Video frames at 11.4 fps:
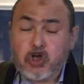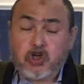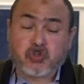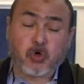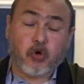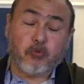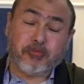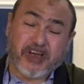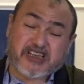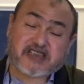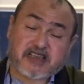So
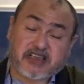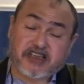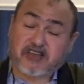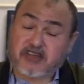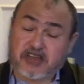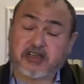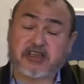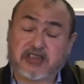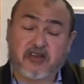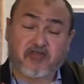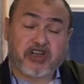basically,
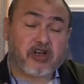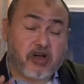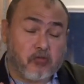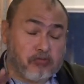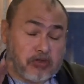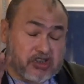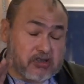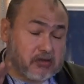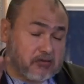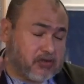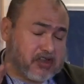37
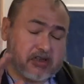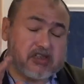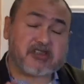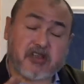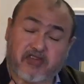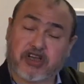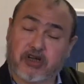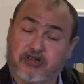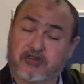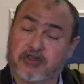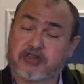
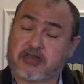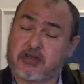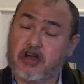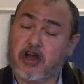countries,